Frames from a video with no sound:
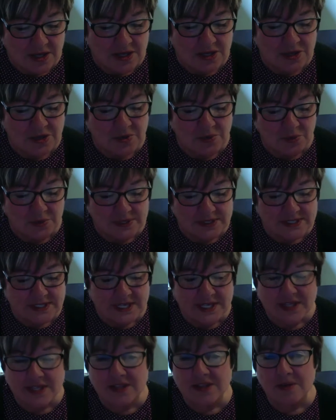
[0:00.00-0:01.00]
you will see
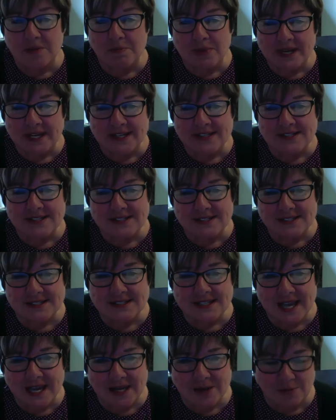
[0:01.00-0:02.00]
that the biggest
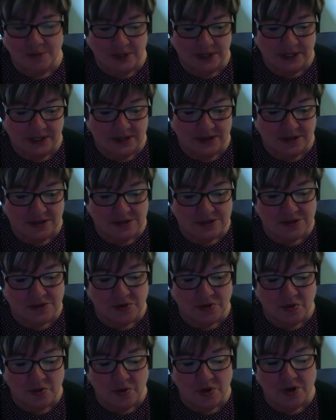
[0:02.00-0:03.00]
assignment in this
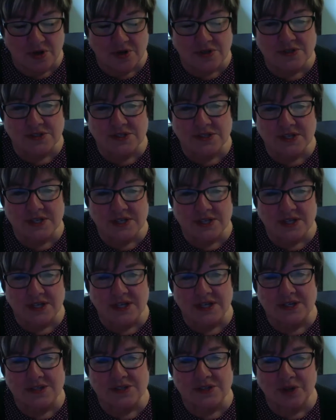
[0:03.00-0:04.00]
course
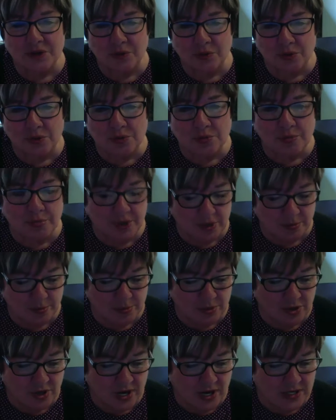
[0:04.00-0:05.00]
is a group
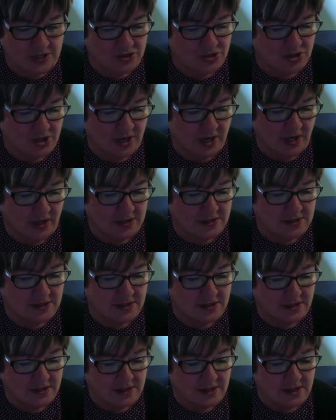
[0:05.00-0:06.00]
project.
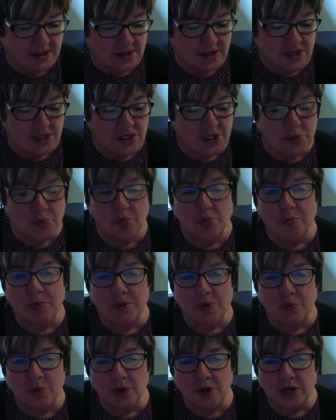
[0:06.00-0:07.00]
You will be
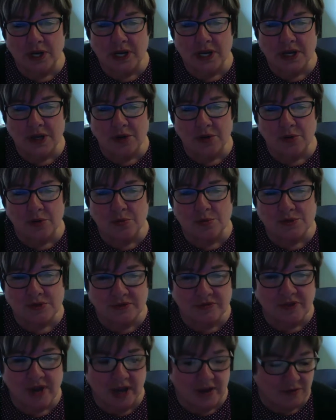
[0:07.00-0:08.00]
working in groups of
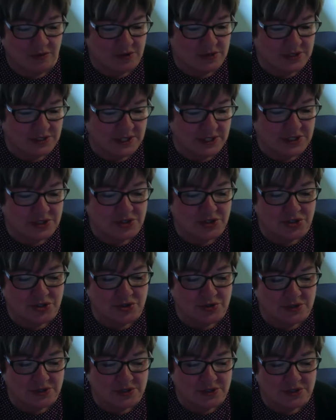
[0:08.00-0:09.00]
5 or 6
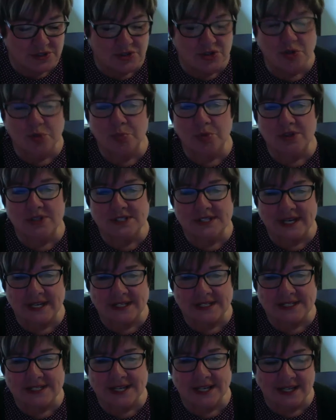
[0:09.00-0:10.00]
students to
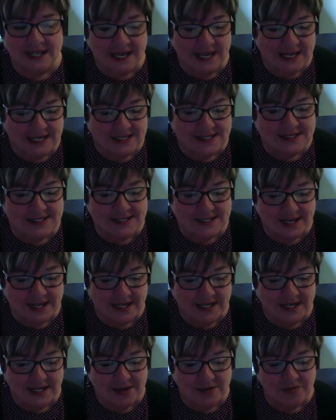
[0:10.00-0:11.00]
present a case
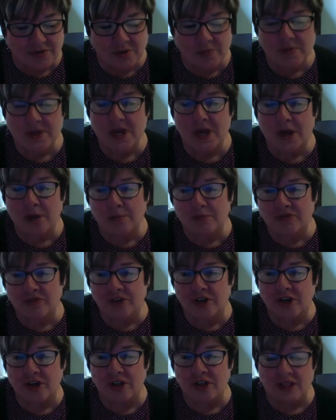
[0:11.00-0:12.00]
study from the
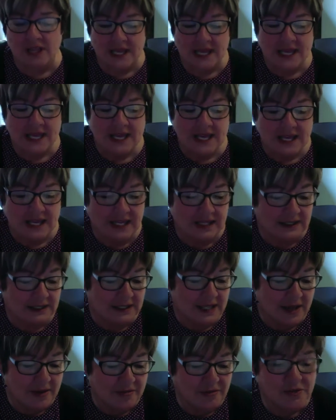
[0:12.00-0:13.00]
Upval and
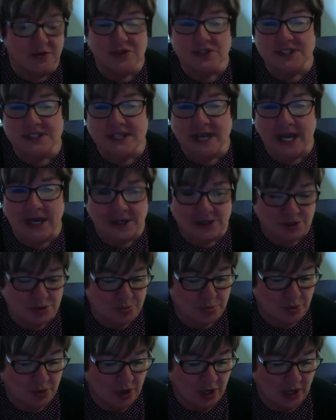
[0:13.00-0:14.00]
Leffers
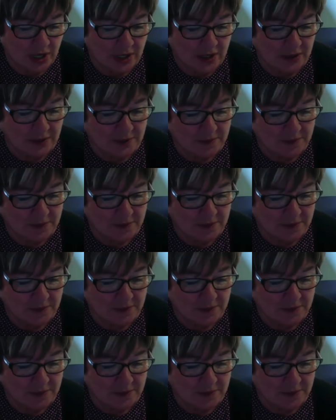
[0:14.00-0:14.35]
textbook.